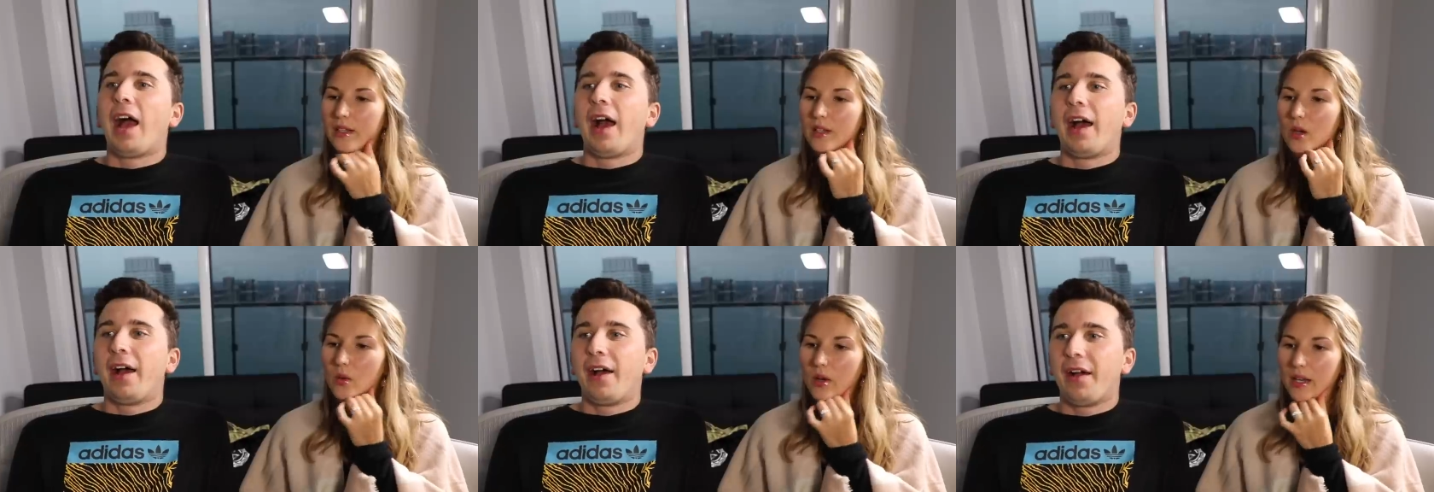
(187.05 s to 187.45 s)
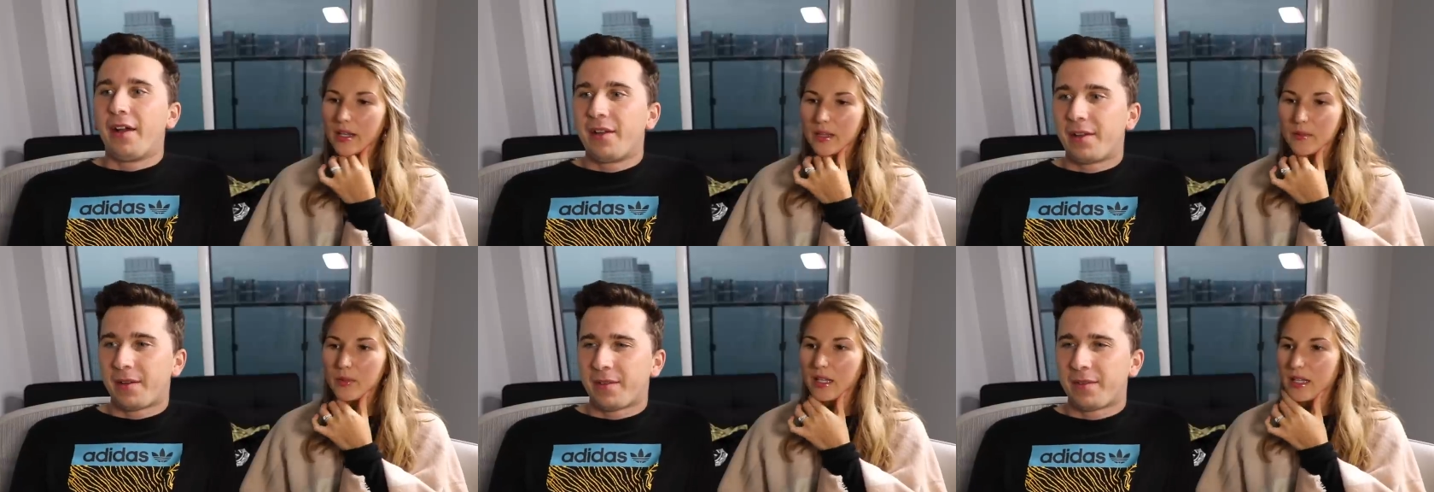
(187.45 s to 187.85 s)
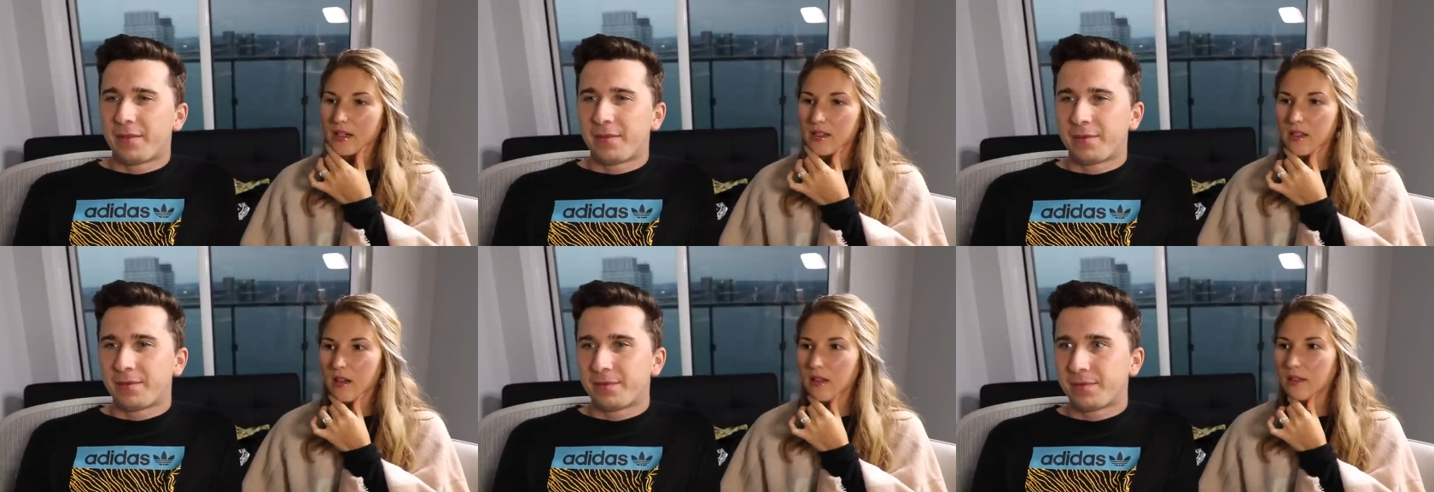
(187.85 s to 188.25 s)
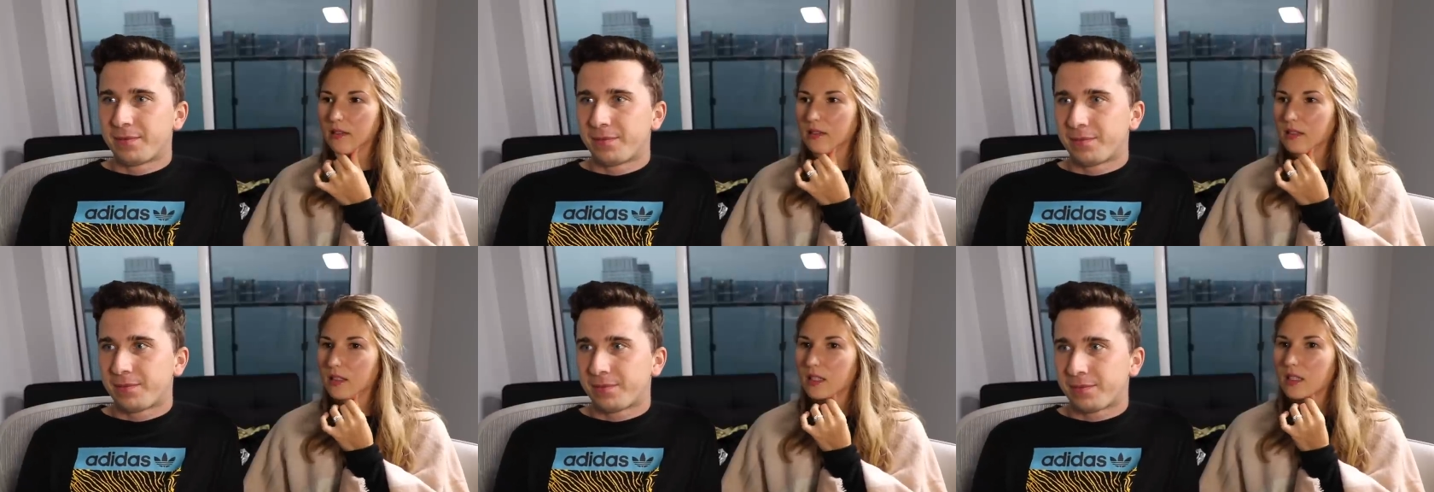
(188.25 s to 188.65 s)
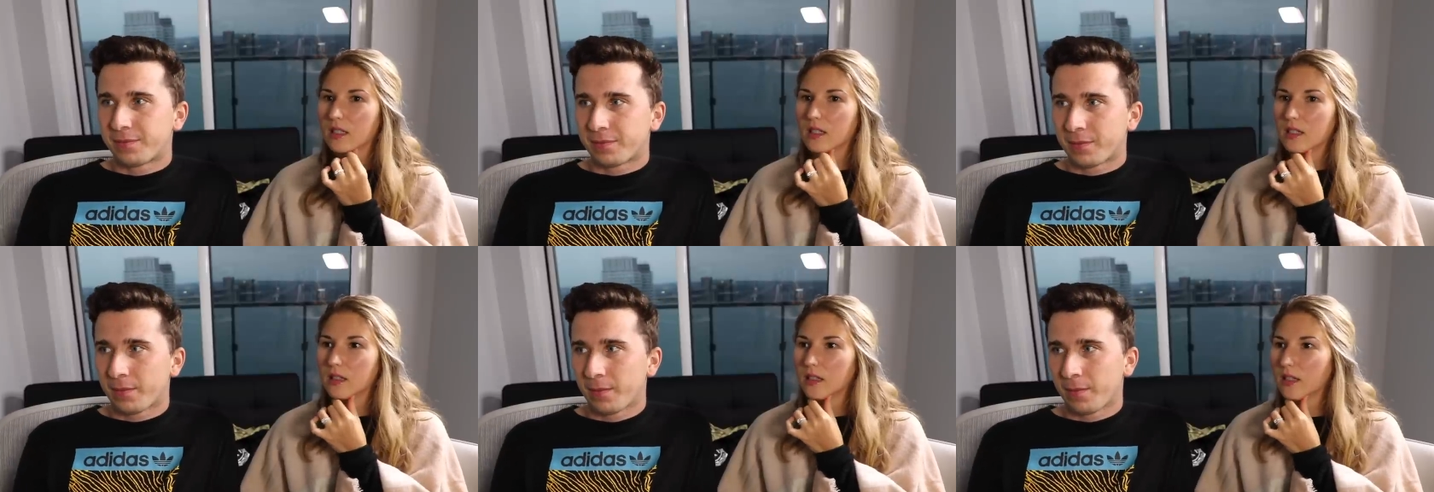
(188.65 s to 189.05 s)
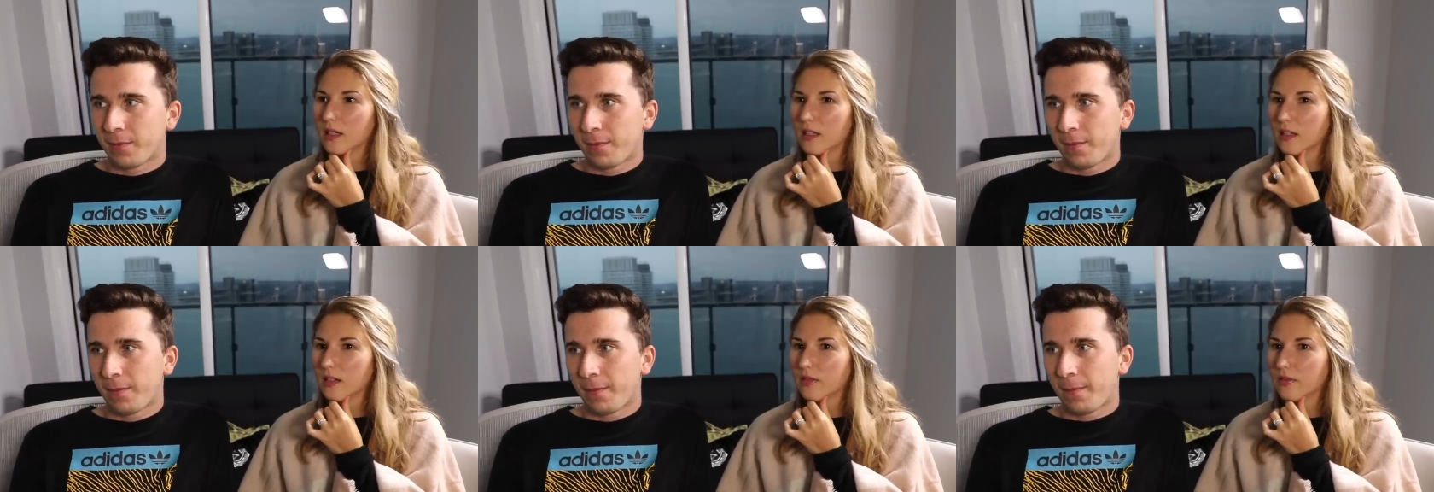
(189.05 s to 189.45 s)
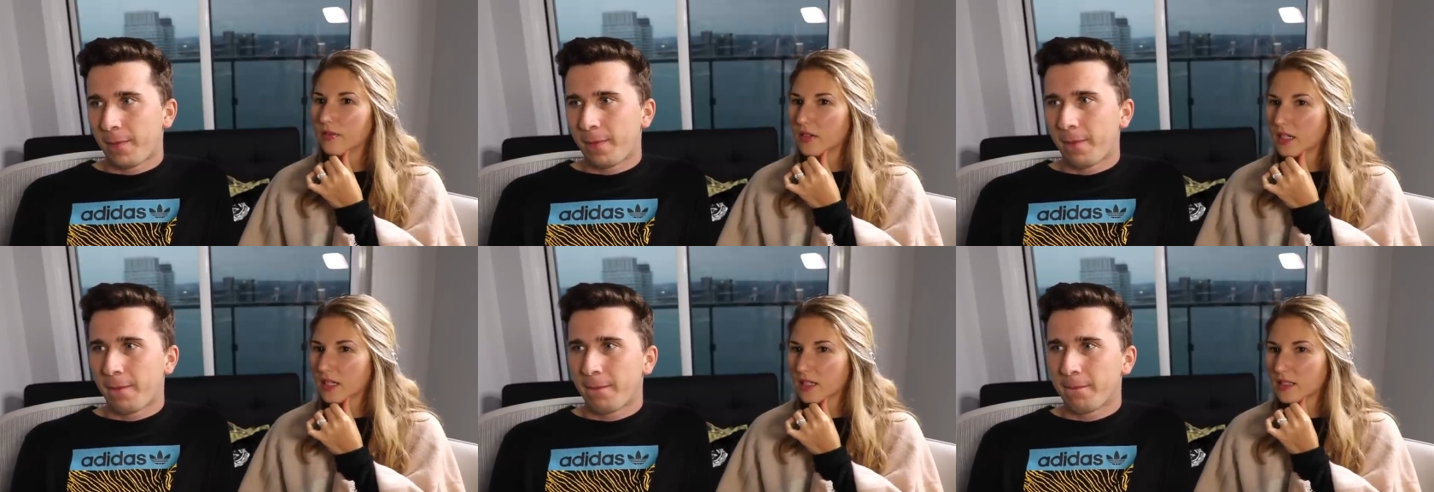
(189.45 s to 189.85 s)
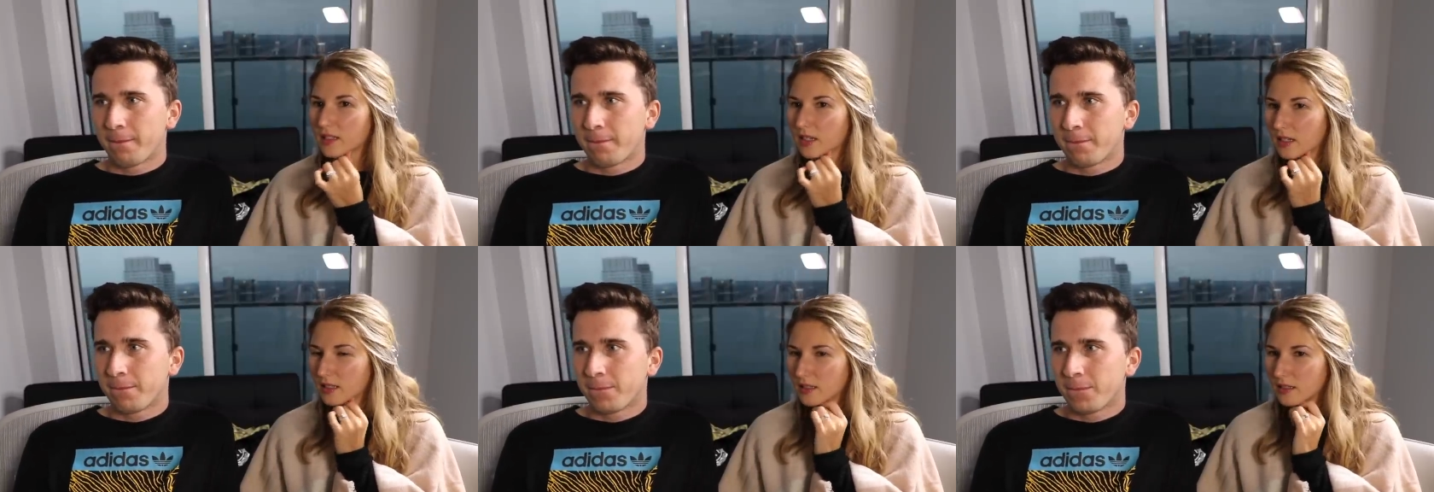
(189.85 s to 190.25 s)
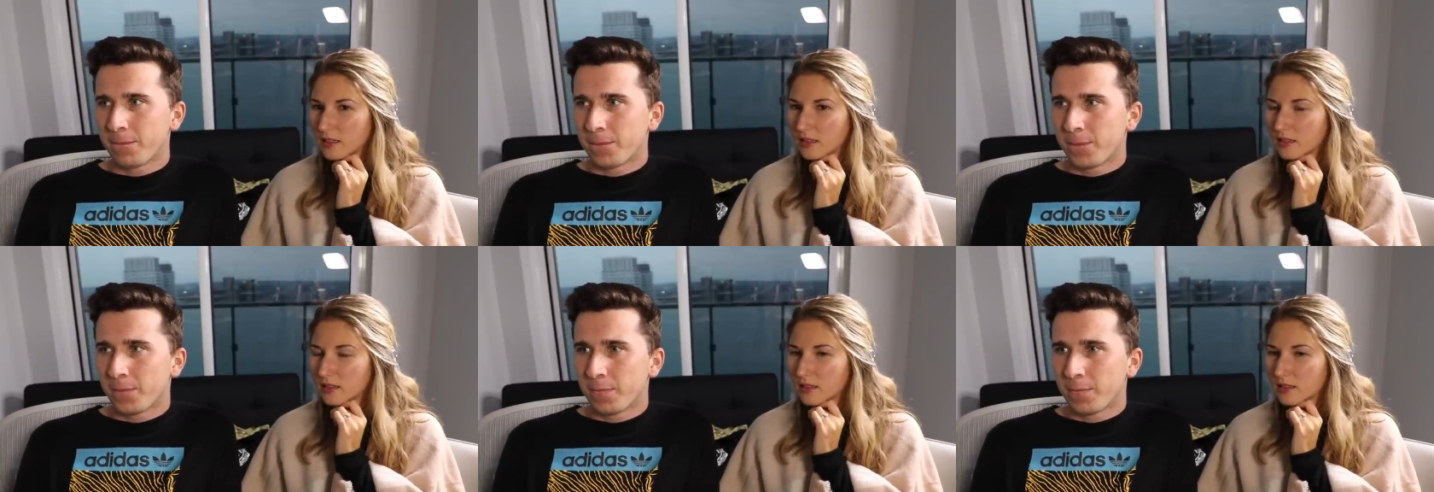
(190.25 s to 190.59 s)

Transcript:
Speaker 1: I know any players on the Phoenix Suns?